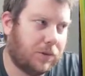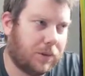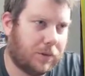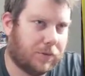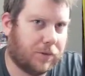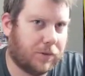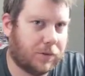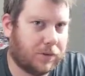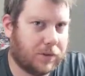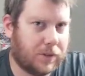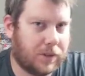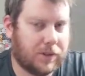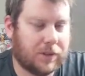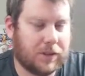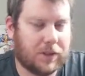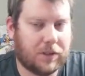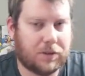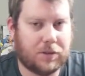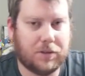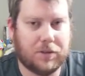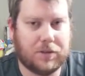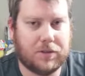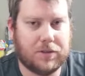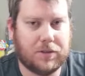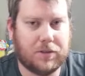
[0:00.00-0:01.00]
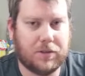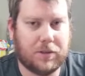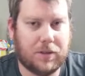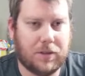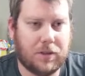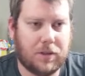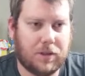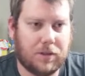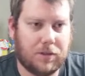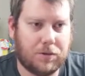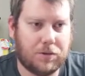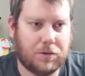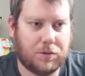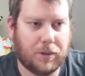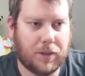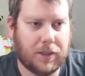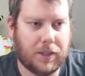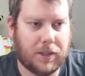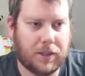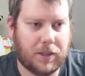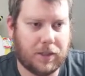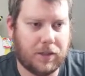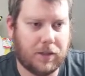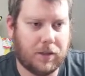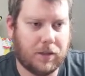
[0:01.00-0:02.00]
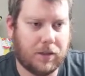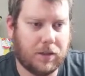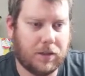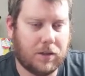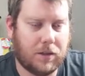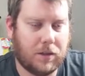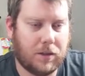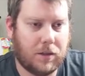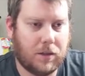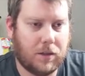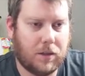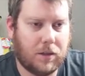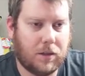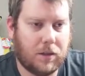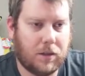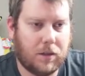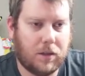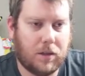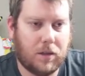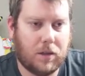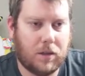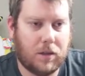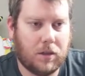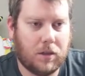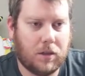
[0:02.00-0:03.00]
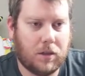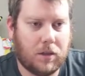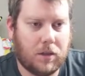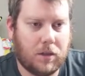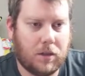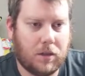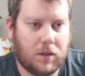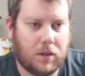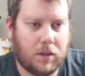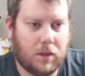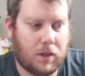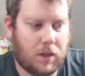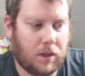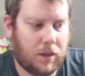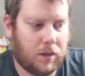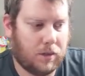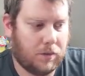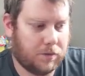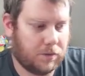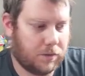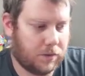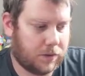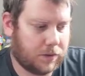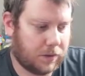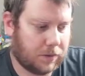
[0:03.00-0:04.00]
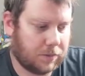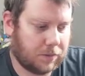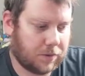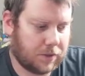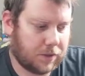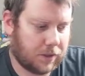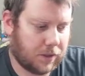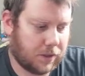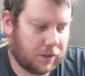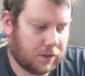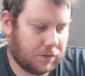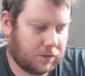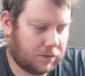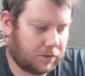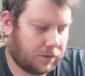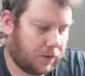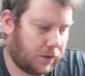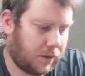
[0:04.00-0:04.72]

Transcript: different transactions trade for some stuff.